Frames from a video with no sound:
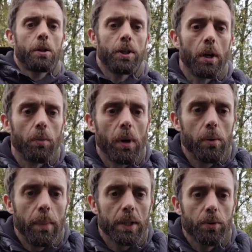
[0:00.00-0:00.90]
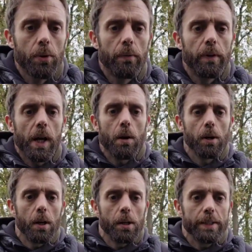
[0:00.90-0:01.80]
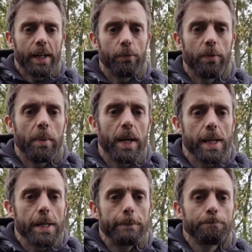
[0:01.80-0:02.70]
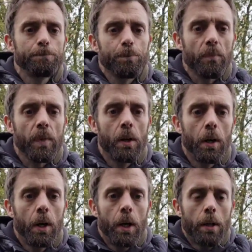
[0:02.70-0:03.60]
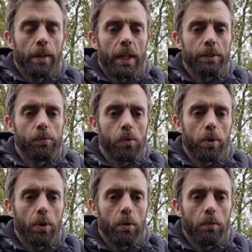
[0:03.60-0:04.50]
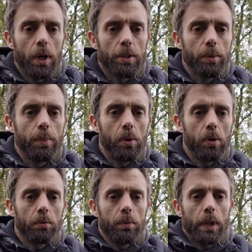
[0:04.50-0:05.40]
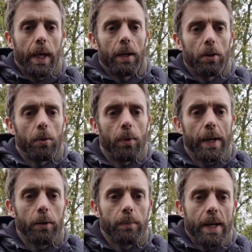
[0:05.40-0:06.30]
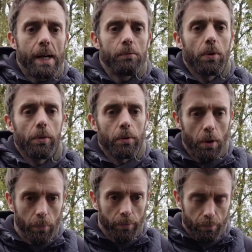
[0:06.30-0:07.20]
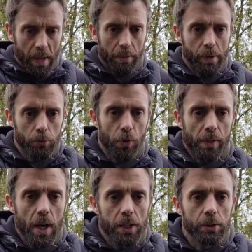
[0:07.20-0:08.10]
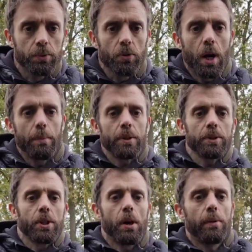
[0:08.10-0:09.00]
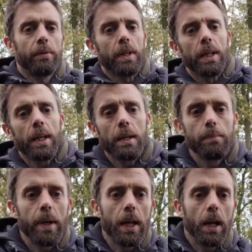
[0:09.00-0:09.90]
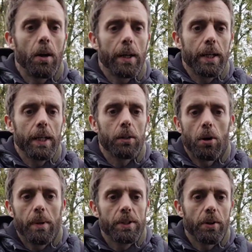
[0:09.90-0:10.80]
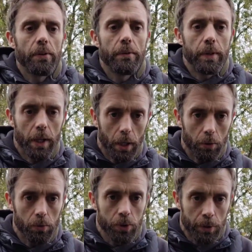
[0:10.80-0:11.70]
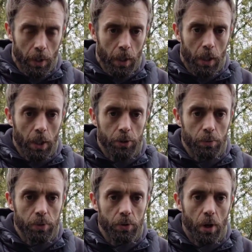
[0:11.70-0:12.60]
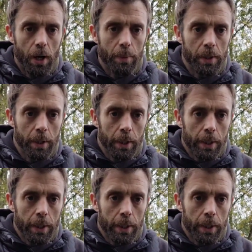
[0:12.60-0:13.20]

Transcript: So welcome back to another video, guys. Alpha B here. Thanks for all your support. Getting on our way up now. We're on about 330 subscribers, so if you can keep liking, commenting on the videos and subscribing,